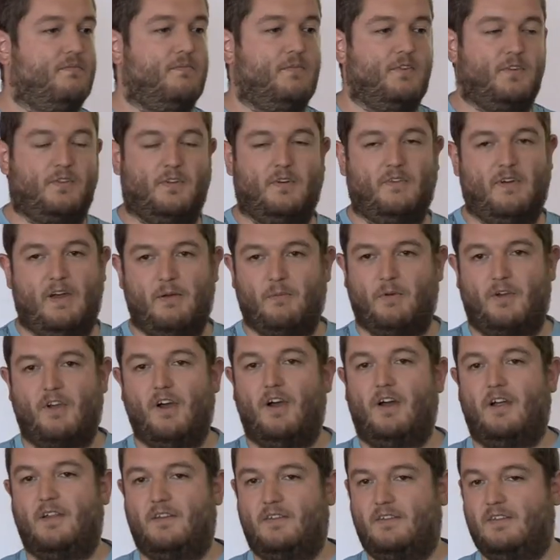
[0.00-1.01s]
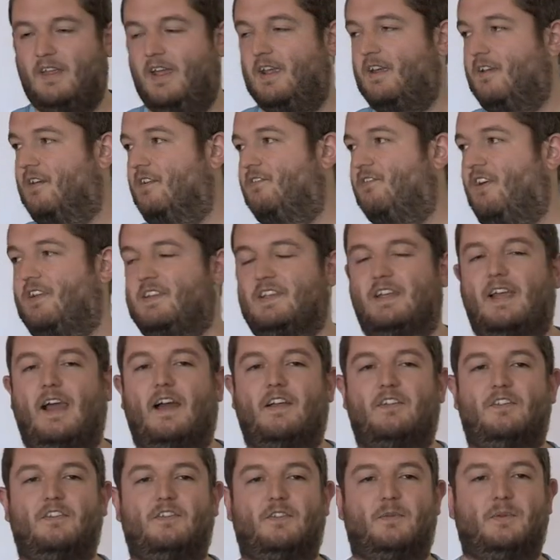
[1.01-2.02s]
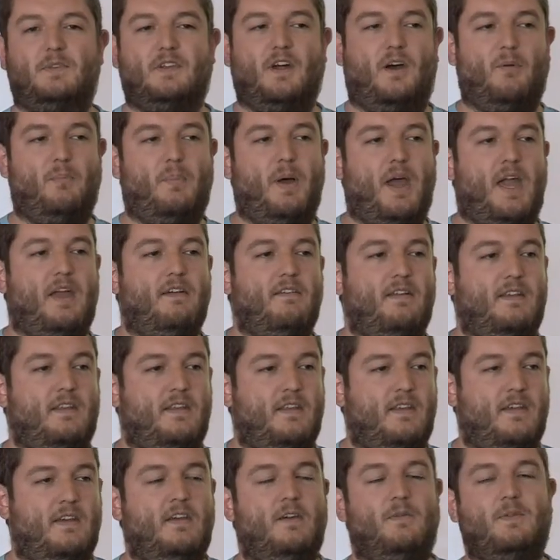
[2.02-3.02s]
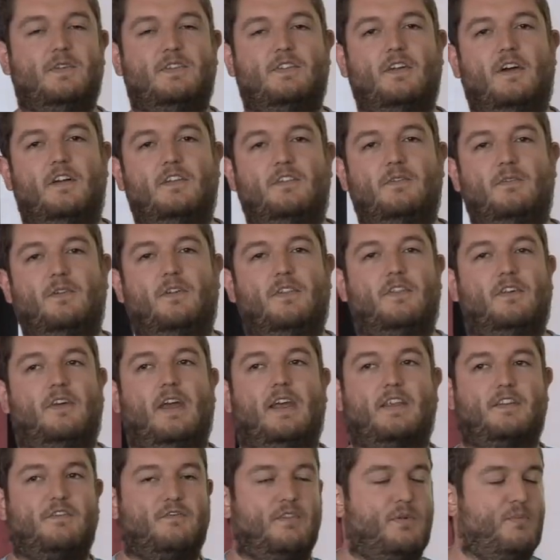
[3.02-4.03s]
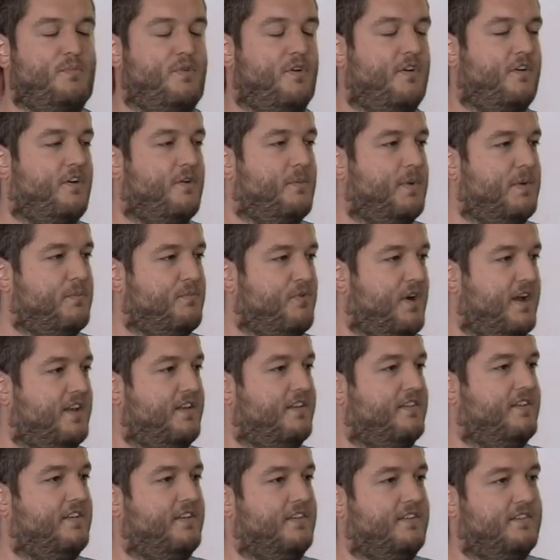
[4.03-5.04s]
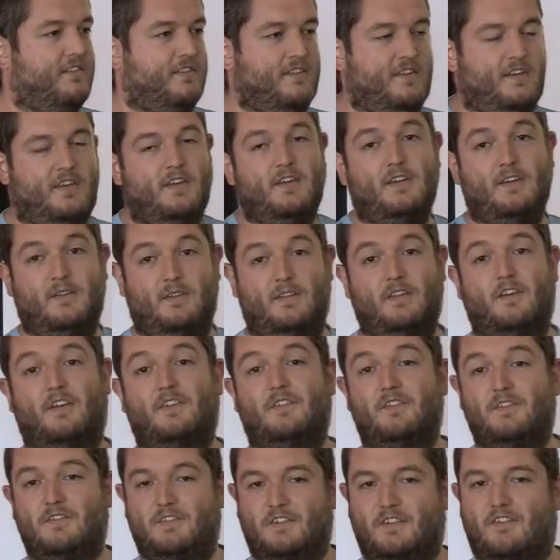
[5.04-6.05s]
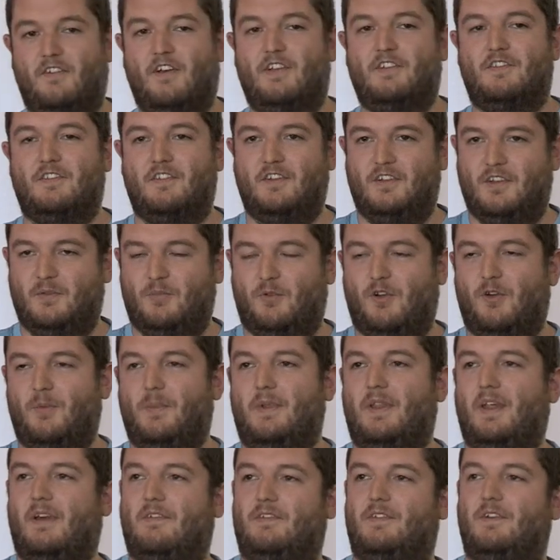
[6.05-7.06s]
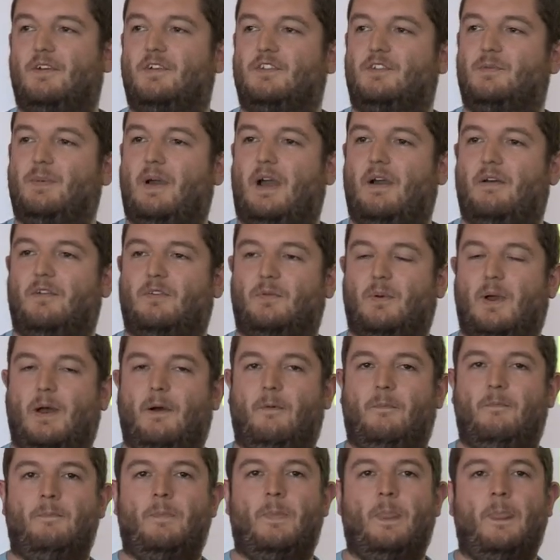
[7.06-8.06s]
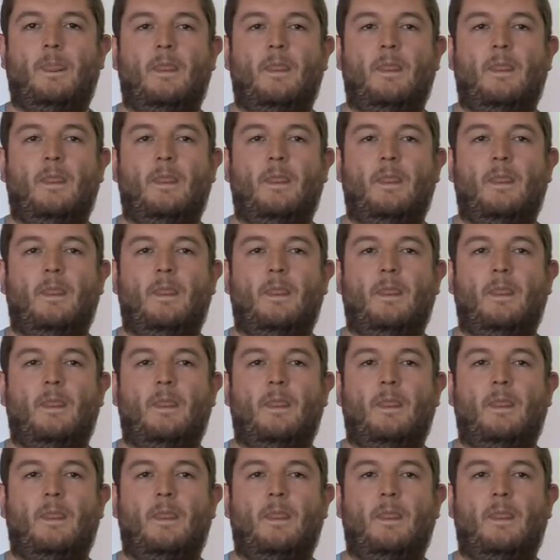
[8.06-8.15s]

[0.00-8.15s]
We thought, right, we've got to take drastic action. So we started pairing, we started doing other extreme programming practices, the continuous integration and deployment that I've talked about as well.